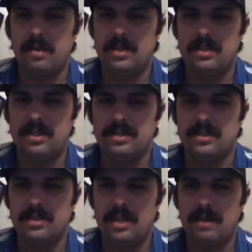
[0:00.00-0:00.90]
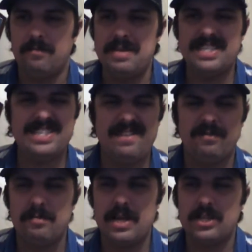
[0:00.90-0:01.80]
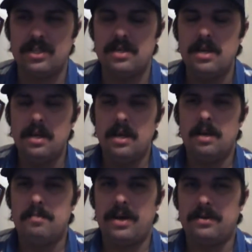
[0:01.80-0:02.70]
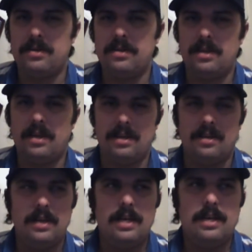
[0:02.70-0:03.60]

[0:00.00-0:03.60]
I mean, there's a lot of misinformation about uh,